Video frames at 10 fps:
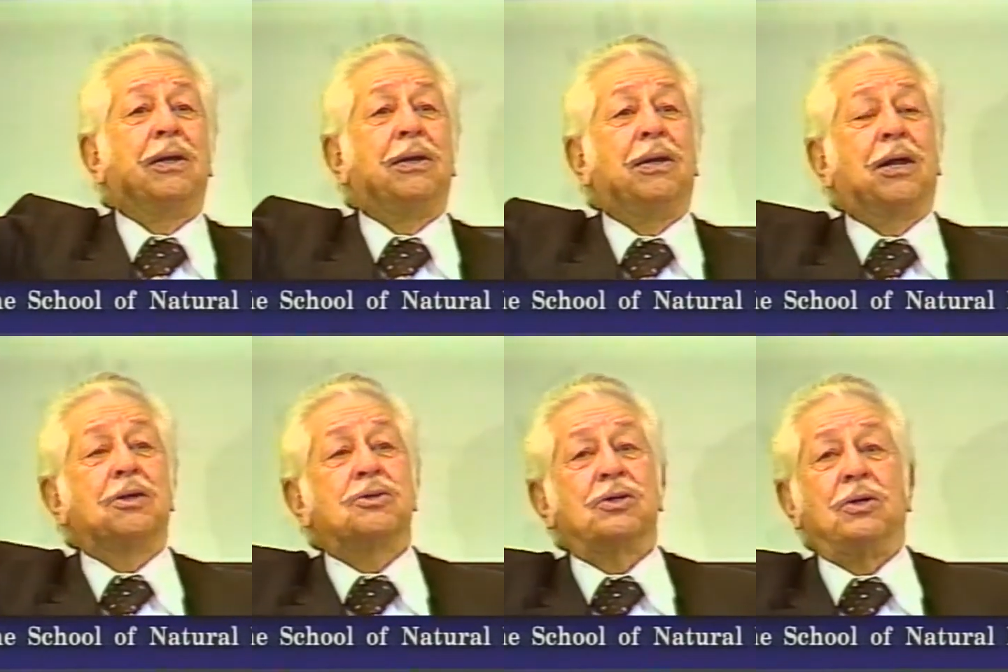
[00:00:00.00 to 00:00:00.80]
Not
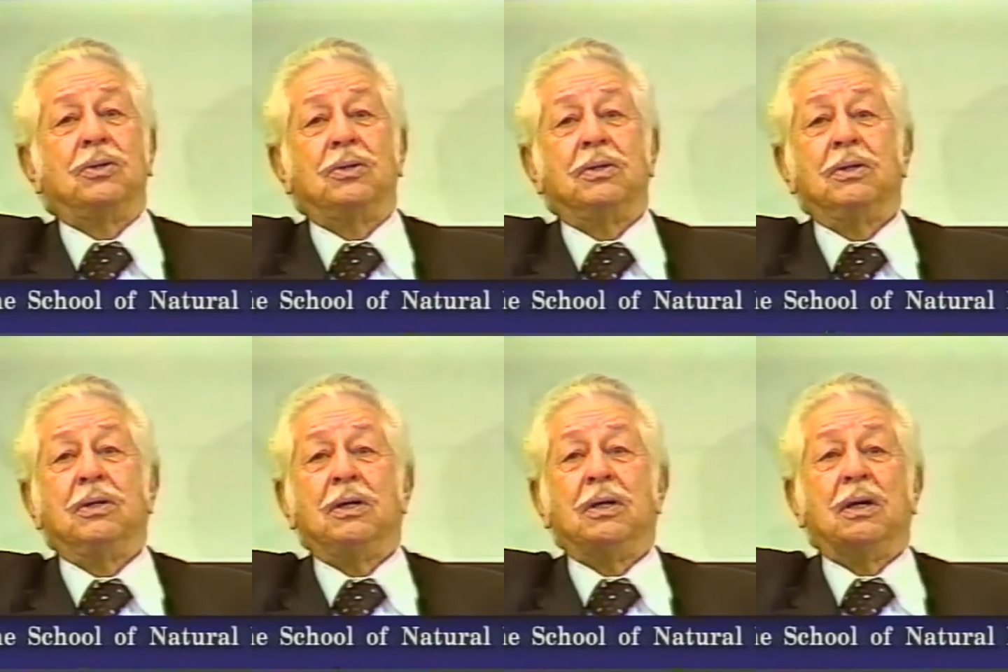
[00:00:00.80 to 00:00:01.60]
a soul.
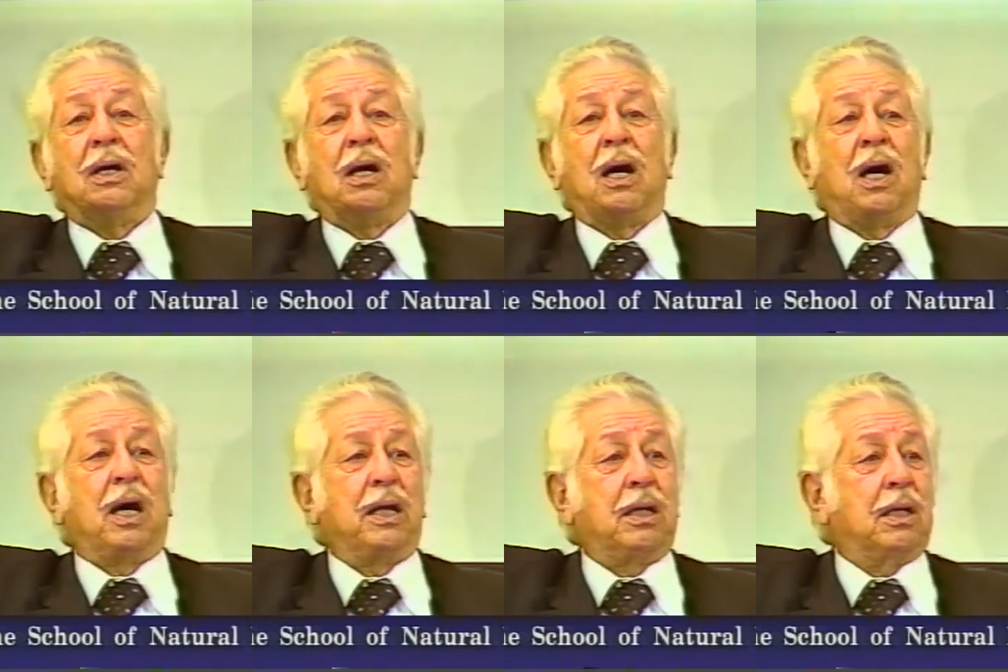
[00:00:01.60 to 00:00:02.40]

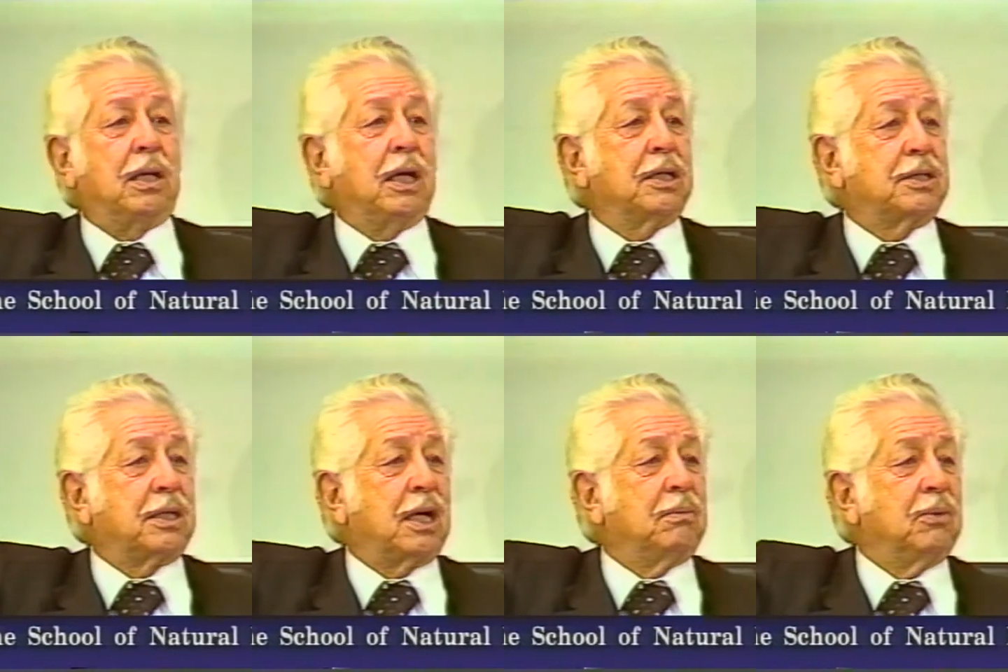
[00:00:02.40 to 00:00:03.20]
I guess
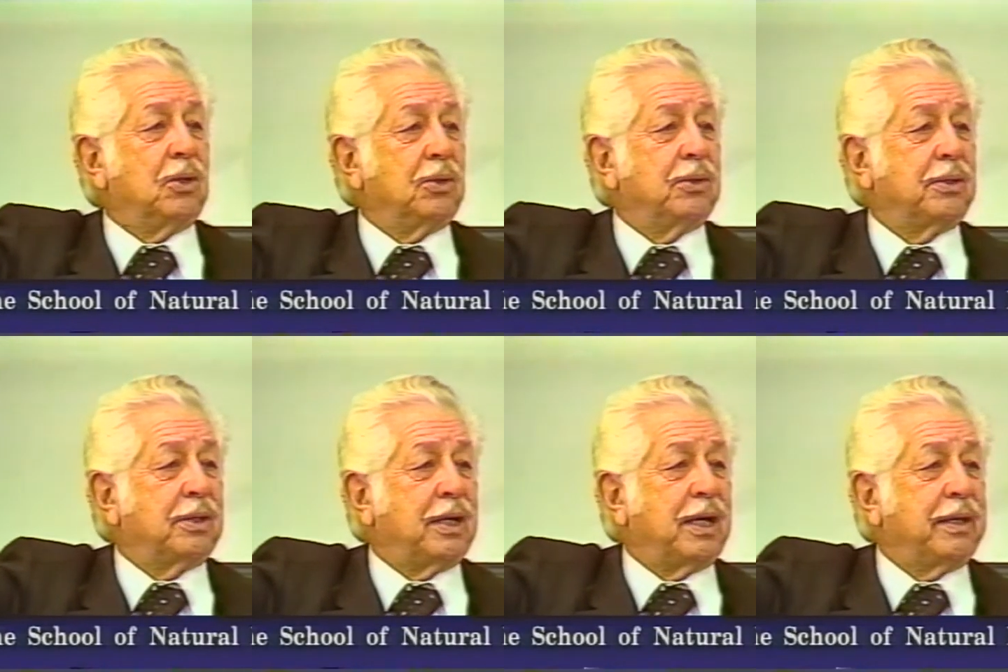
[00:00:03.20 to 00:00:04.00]
I'm older
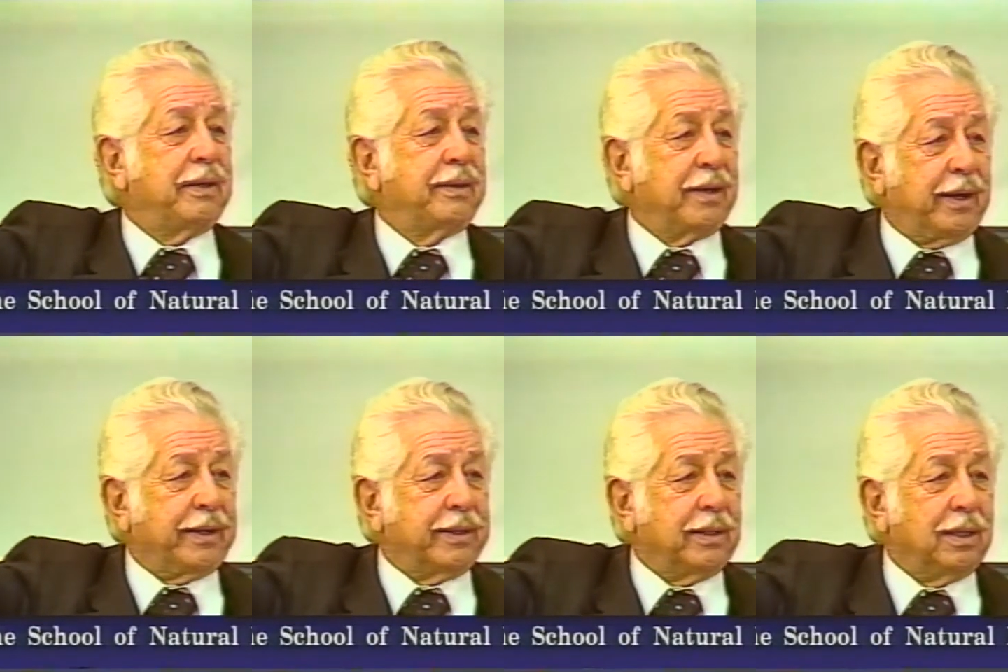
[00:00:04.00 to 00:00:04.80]
than I thought.